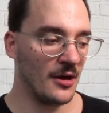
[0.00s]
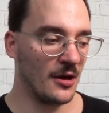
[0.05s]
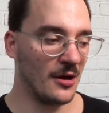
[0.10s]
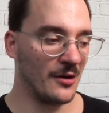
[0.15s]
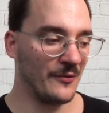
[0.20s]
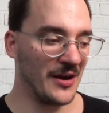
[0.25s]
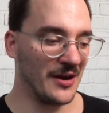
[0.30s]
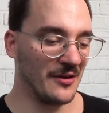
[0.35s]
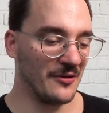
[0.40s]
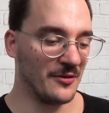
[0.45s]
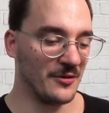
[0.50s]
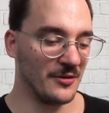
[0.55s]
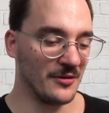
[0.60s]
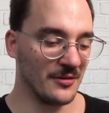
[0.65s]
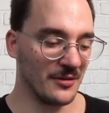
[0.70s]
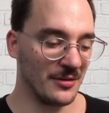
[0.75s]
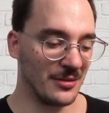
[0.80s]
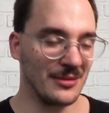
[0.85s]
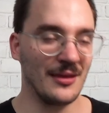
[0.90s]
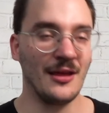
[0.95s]
Uh, we are
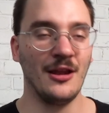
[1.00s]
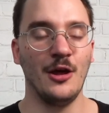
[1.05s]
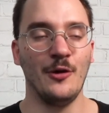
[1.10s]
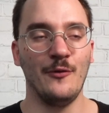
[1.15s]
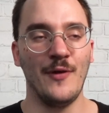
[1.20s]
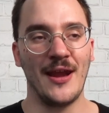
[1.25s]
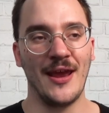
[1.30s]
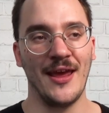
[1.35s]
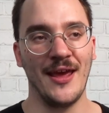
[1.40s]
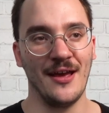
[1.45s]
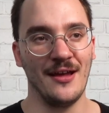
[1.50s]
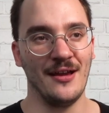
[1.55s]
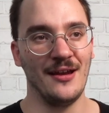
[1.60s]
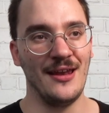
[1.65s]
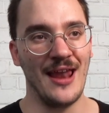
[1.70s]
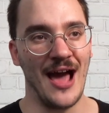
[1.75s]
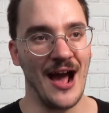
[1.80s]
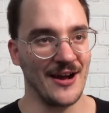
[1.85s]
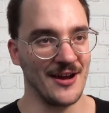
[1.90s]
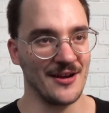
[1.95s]
still a very
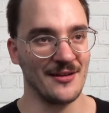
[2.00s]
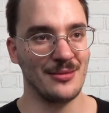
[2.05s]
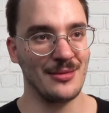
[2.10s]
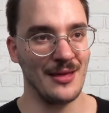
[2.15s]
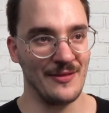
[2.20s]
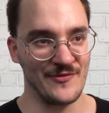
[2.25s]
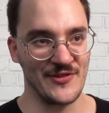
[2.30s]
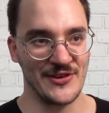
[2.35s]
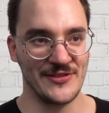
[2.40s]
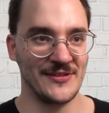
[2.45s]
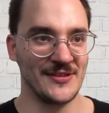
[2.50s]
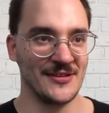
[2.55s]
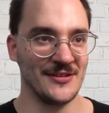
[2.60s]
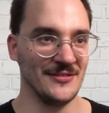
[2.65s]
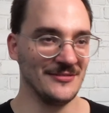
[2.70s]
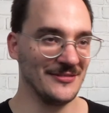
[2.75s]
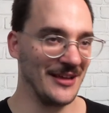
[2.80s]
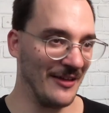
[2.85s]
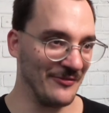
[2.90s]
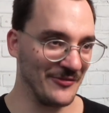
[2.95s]
lager-centered
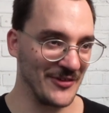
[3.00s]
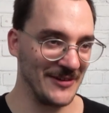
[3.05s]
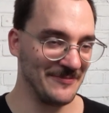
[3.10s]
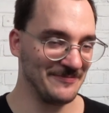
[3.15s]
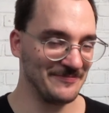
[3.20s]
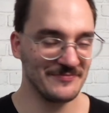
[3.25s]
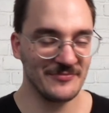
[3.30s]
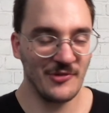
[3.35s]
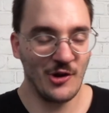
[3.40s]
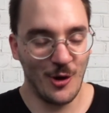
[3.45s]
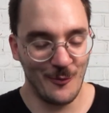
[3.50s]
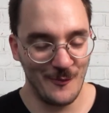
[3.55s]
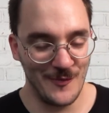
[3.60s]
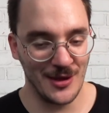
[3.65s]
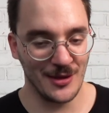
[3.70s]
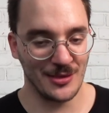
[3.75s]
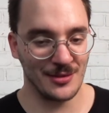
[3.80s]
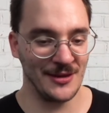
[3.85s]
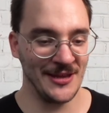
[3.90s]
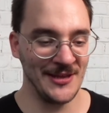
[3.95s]
uh, country,
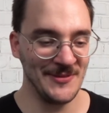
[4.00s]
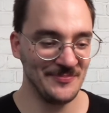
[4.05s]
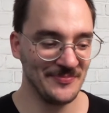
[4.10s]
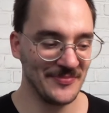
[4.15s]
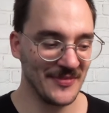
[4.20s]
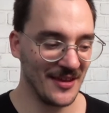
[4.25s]
obviously.